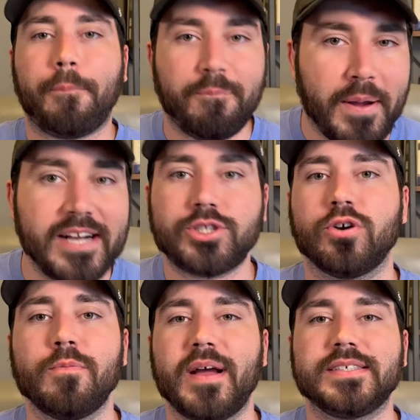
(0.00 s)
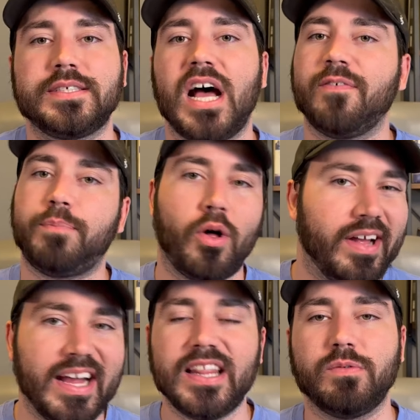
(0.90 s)
pitched her best softball
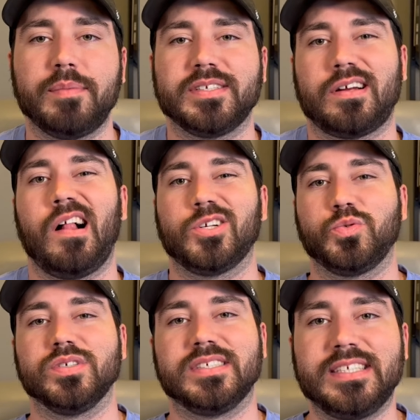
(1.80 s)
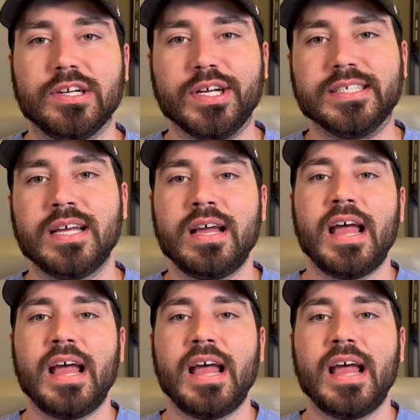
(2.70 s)
in the Women's College World Series.